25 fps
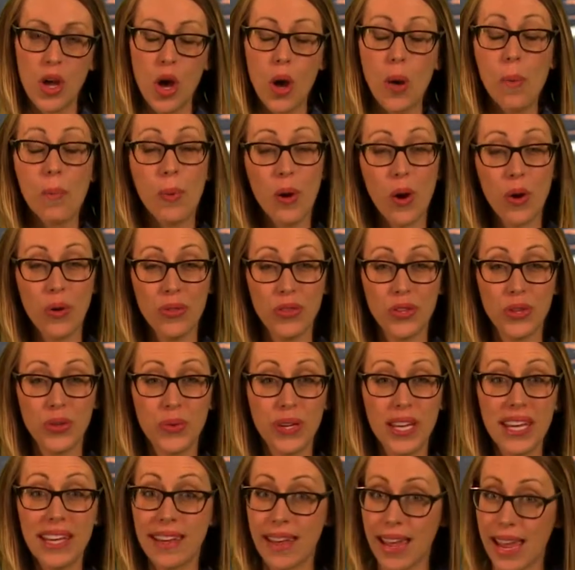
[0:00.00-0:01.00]
Both
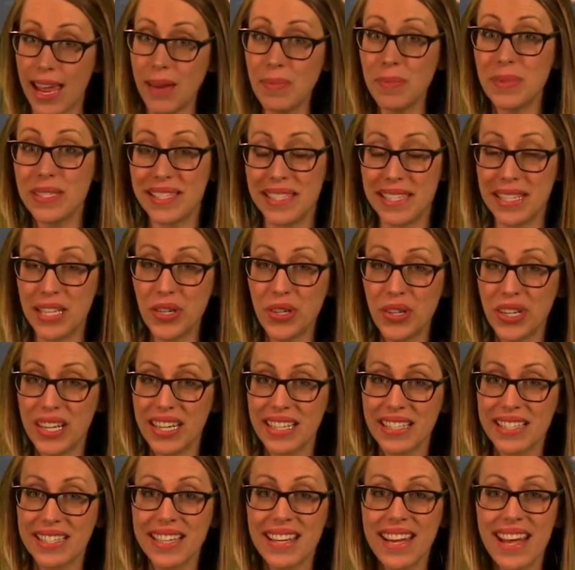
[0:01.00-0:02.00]
unique and
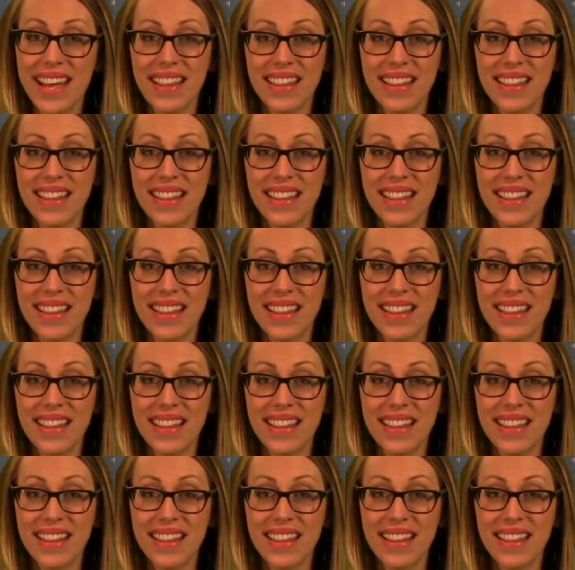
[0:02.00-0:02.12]
mysterious,